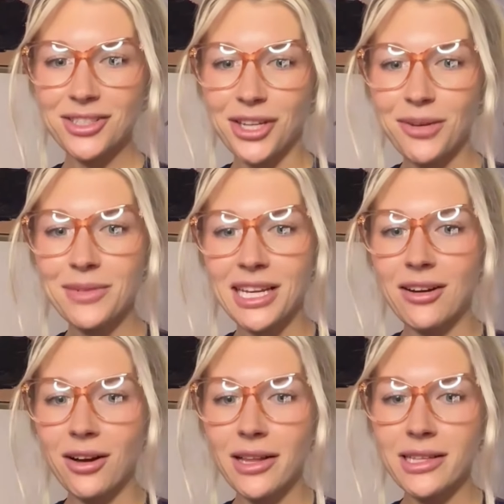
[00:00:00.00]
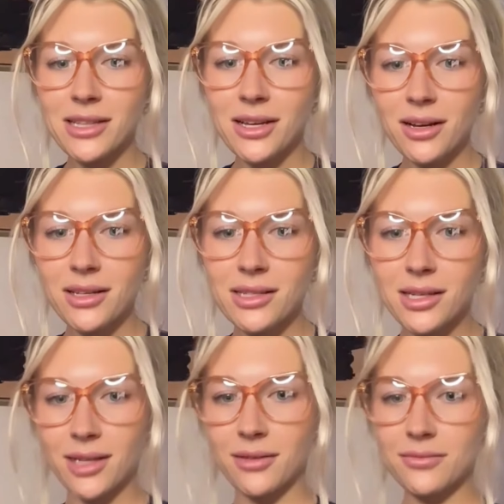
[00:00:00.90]
Germany. Oh, that's
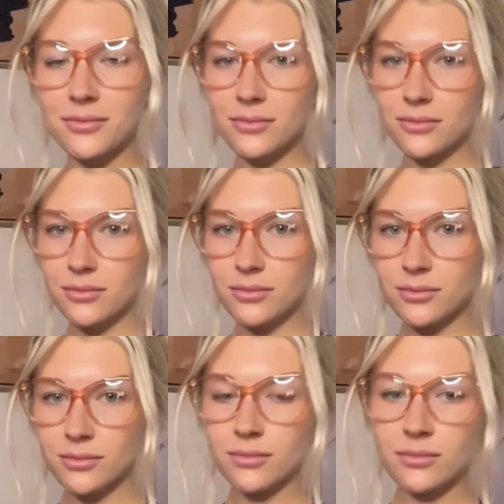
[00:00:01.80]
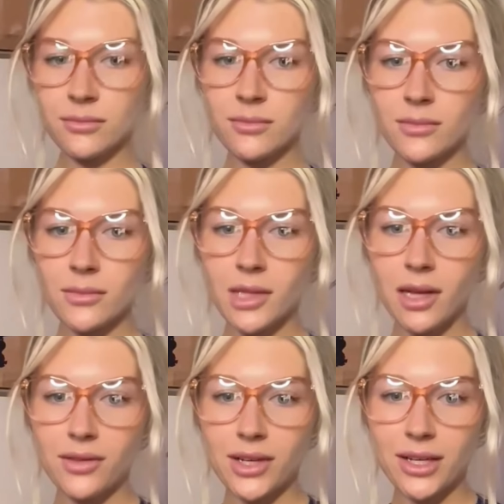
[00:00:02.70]
awesome.
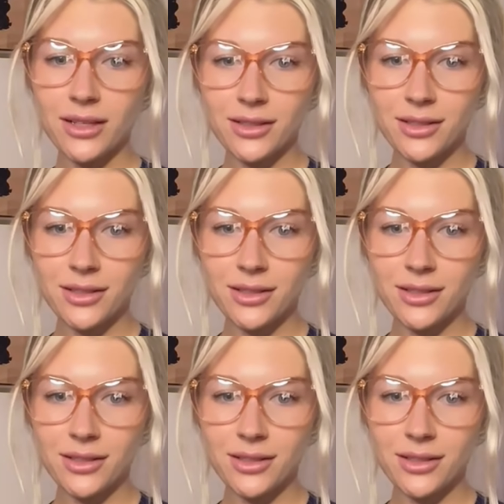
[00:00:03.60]
Love it.